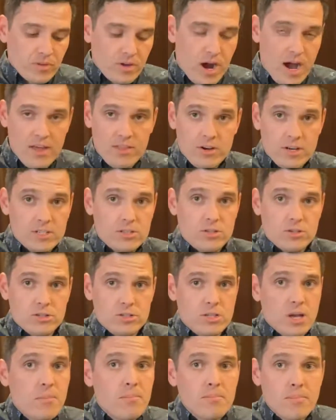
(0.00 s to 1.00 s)
either is there
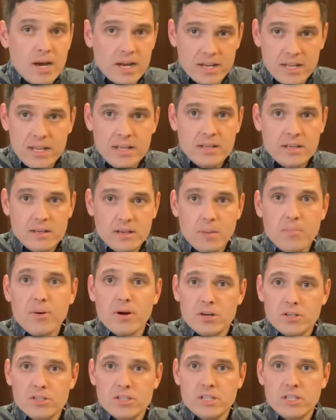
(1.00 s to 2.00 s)
somebody, a
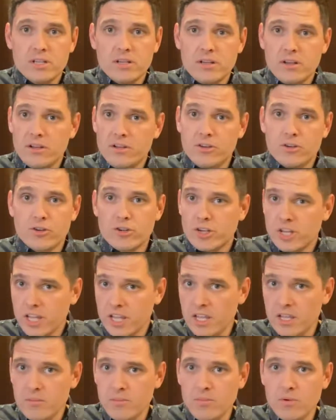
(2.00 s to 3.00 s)
person in your
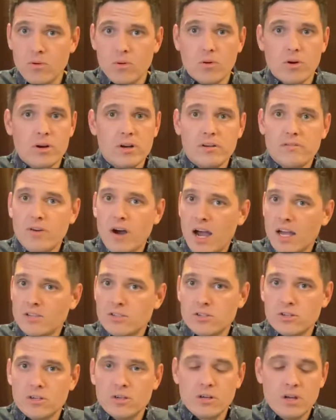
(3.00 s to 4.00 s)
team or an
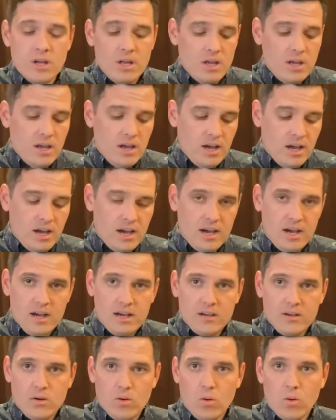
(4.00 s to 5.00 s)
advisor,
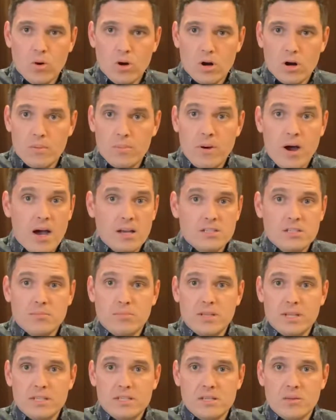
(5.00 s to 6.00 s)
uh, or
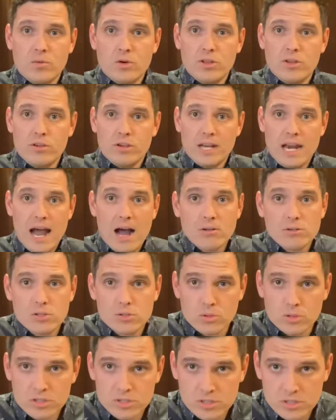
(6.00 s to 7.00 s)
possibly someone you could
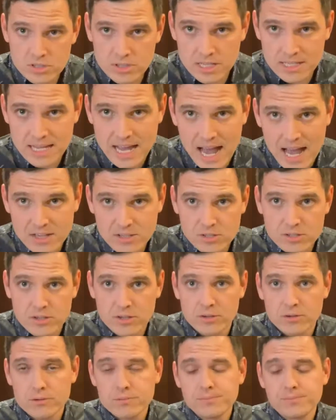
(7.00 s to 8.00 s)
outsource the task
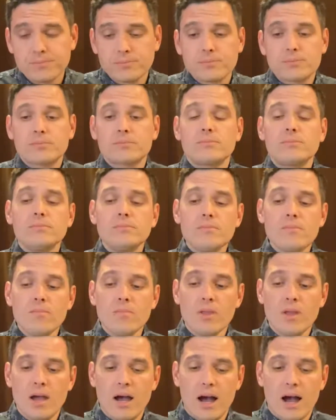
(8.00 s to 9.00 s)
to,
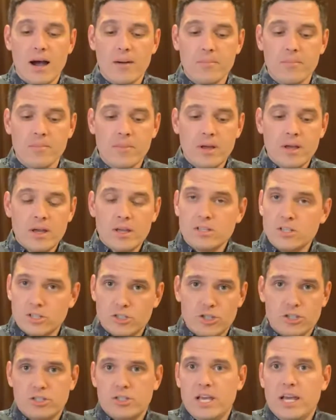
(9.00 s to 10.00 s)
um, to
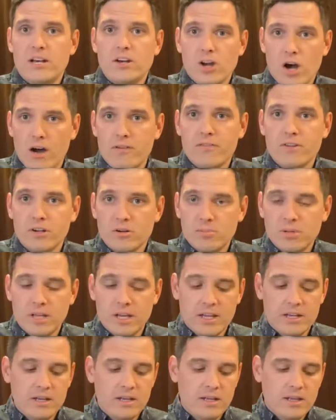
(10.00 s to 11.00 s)
just get it off of your
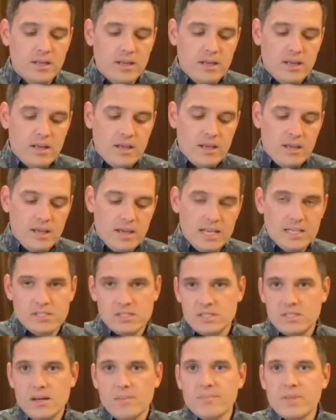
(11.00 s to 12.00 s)
plate? Is
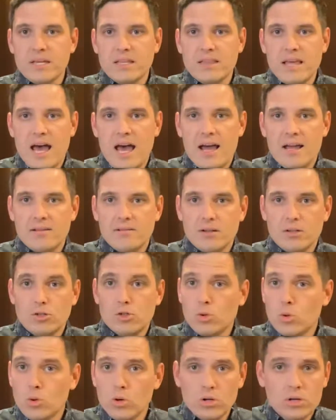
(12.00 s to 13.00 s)
it something that a
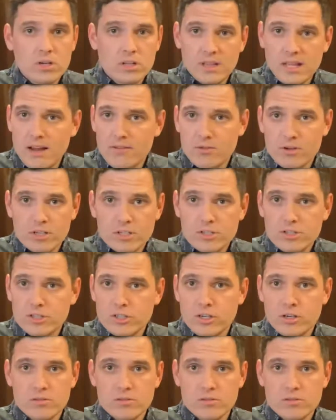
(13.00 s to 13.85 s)
tool could leverage? You